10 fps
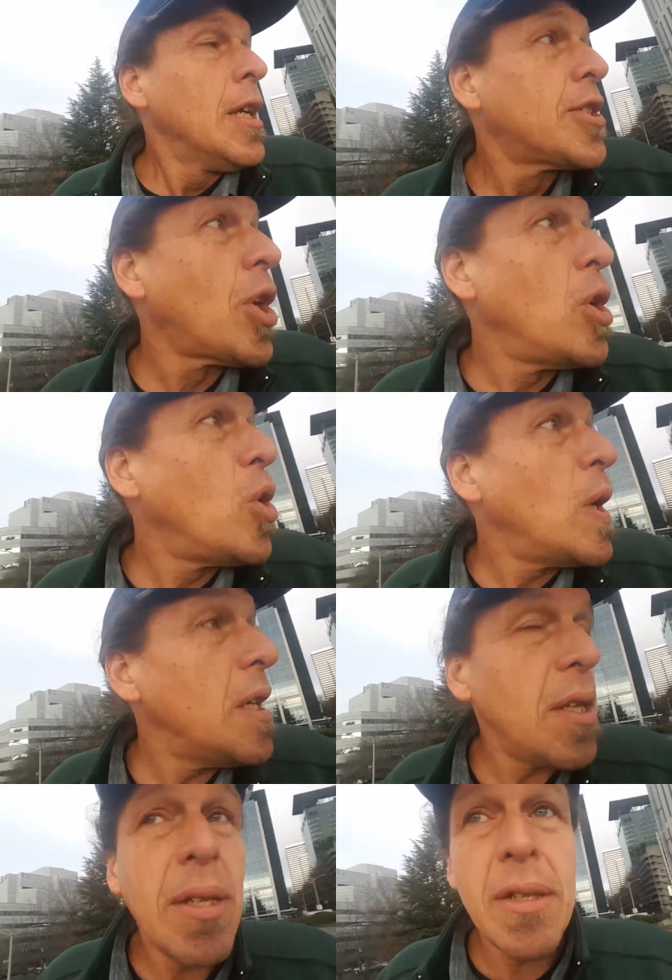So,
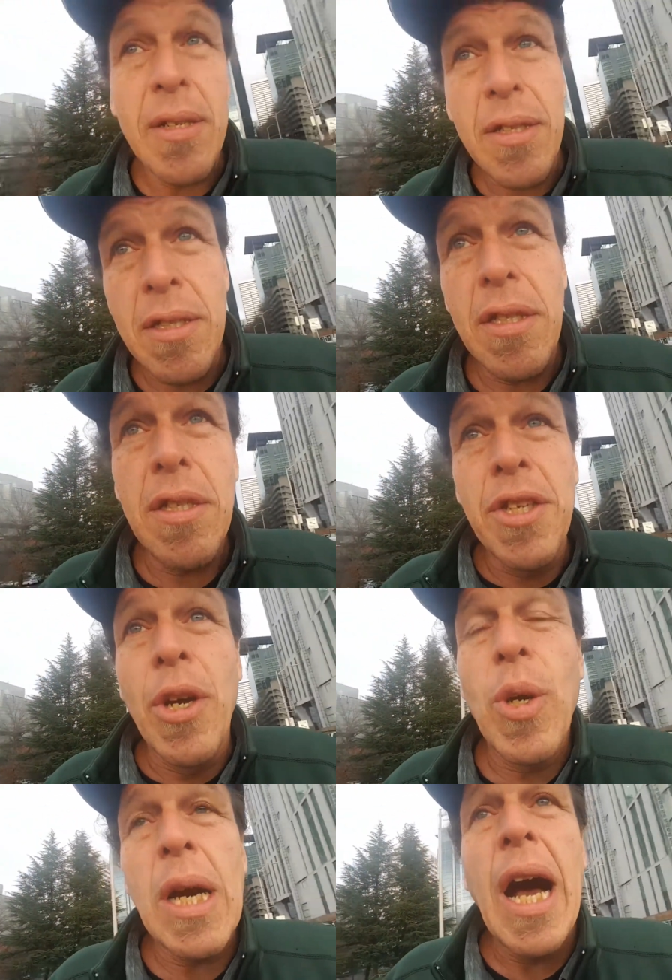you
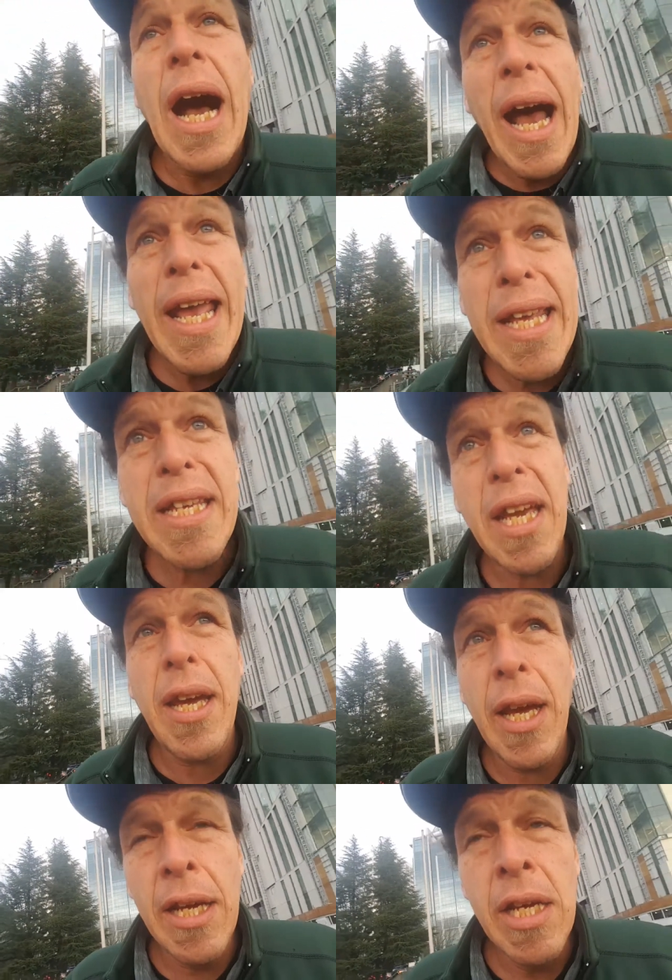know, I
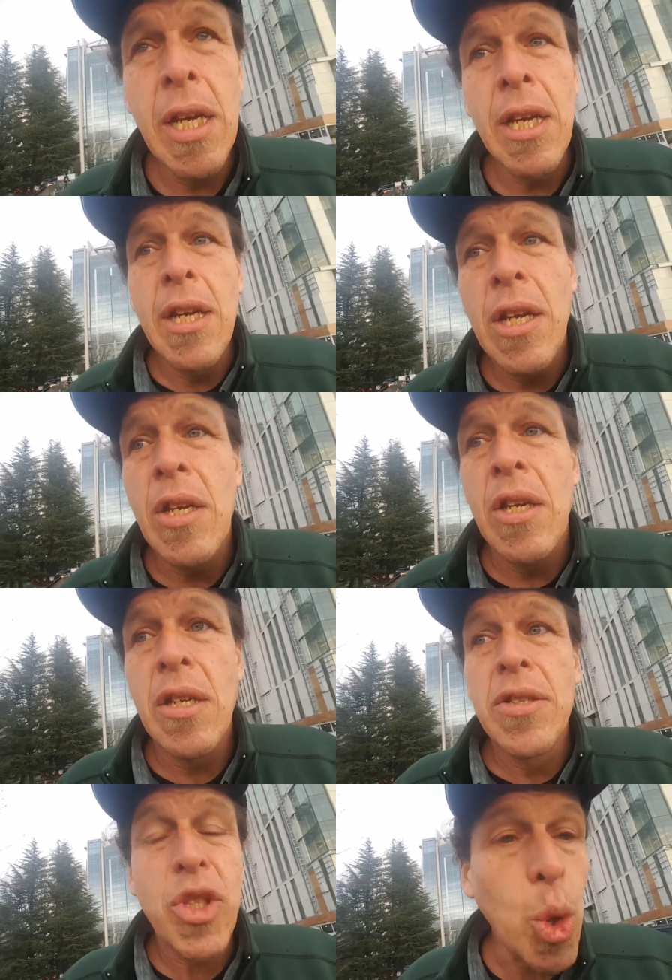
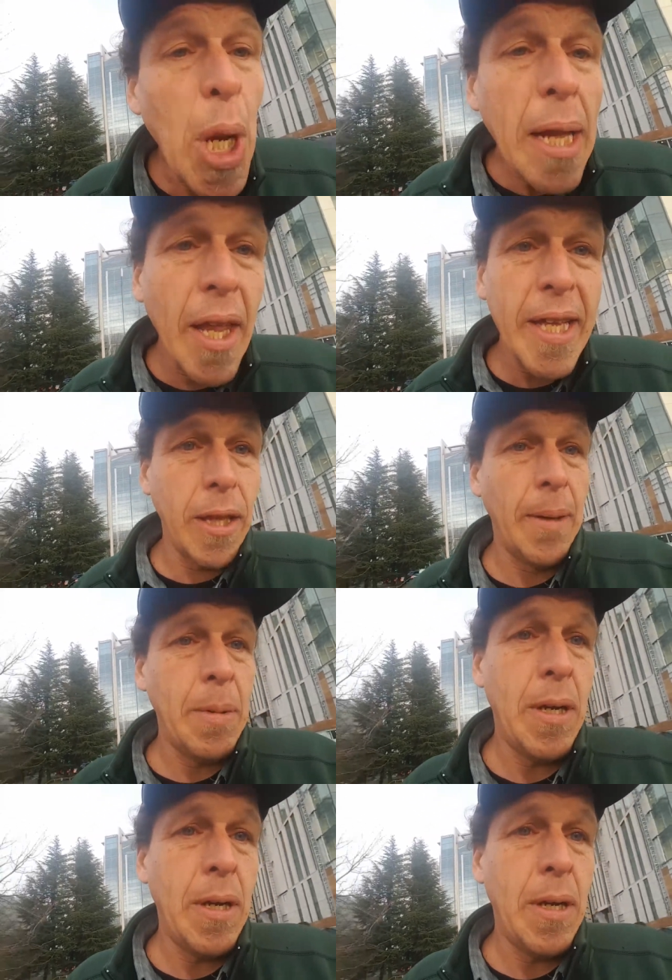do not like them.